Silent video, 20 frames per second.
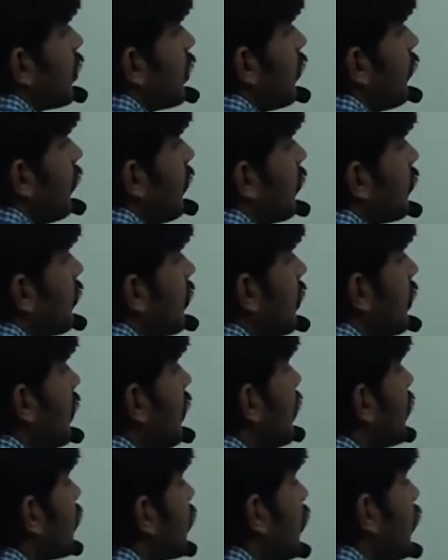New outer
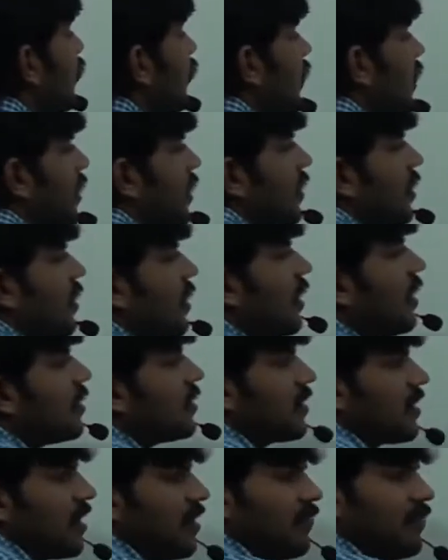dot new inner
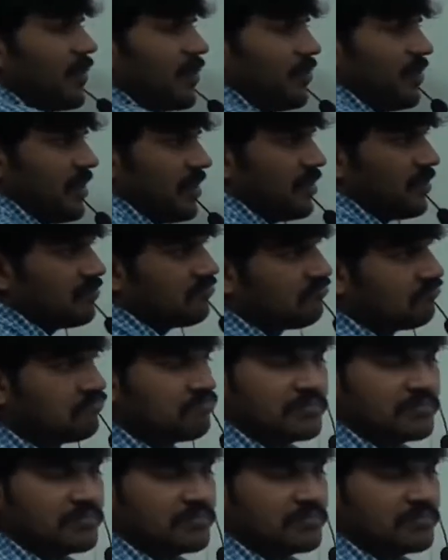dot m1 method.